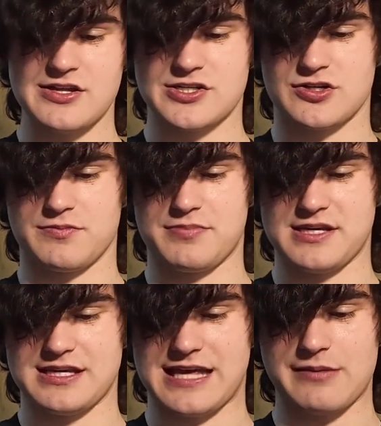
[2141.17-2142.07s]
This could
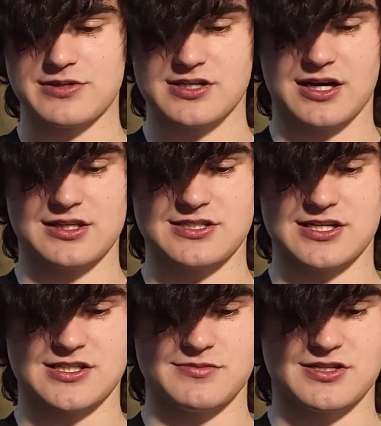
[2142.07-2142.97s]
be game design,
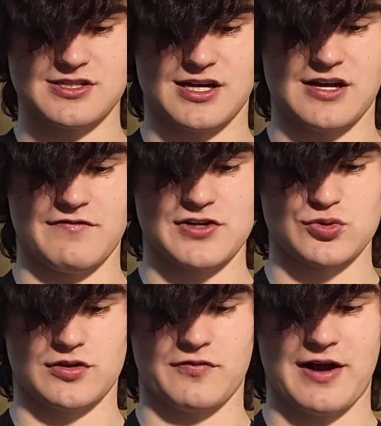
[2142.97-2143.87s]
systems design,
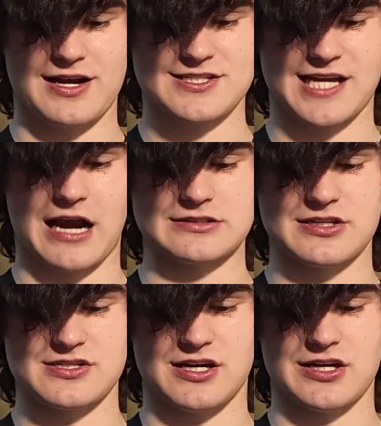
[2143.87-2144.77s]
visual effects, character
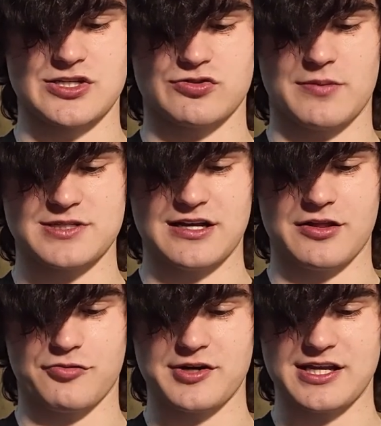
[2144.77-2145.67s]
design,
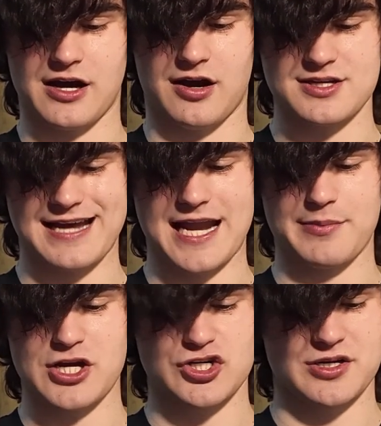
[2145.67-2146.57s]
scripting, 3D art,
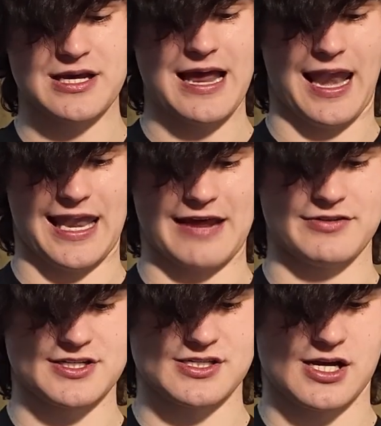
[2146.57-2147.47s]
animation,
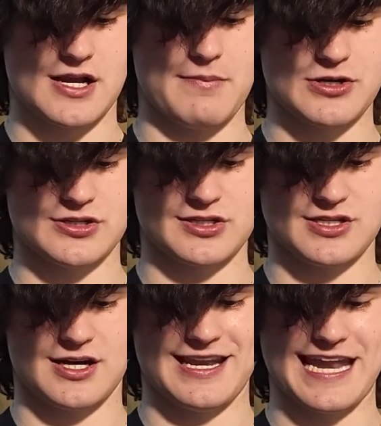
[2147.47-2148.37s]
level design, mission
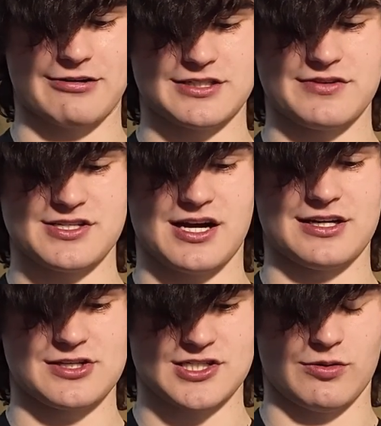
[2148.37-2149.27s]
design, narrative
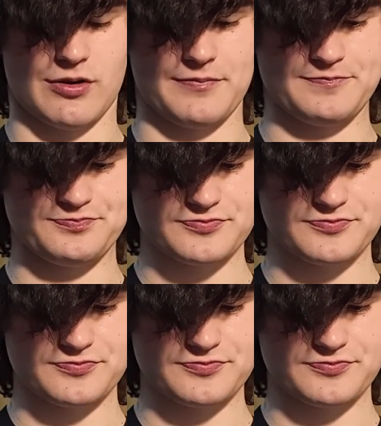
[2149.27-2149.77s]
design, and so on.